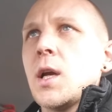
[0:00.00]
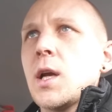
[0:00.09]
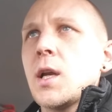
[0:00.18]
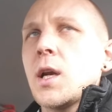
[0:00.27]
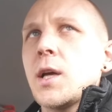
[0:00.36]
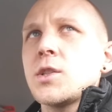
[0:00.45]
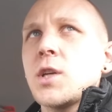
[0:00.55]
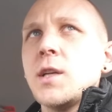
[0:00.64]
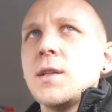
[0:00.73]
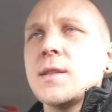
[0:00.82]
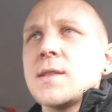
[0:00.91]
and i
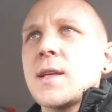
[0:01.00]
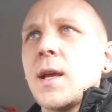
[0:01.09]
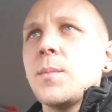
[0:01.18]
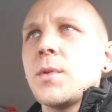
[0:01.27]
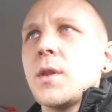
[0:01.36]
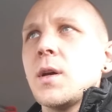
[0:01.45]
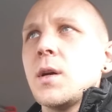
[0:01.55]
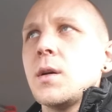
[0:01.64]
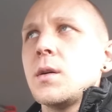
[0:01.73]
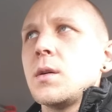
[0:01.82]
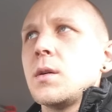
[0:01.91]
tried to escape
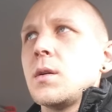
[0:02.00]
the